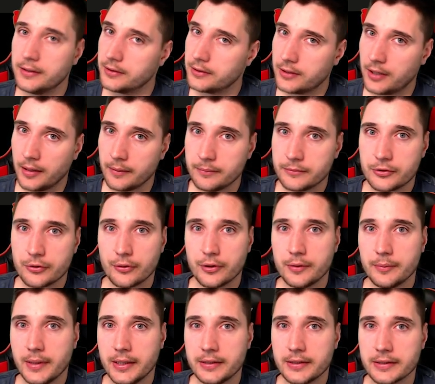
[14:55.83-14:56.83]
come
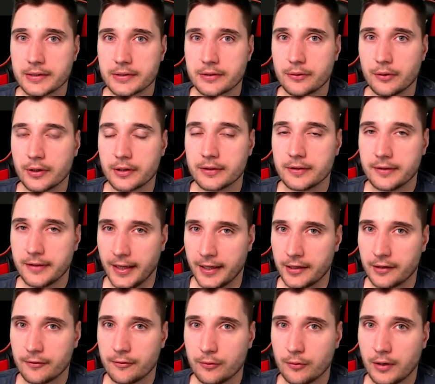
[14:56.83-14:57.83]
join my Discord.
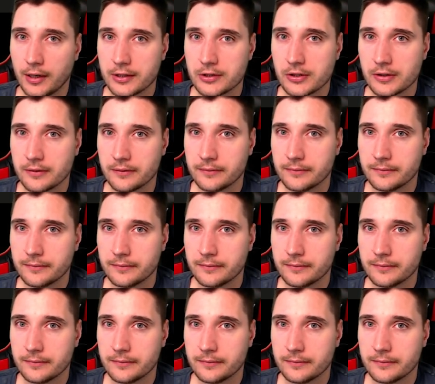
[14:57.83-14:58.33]
Thank you for watching.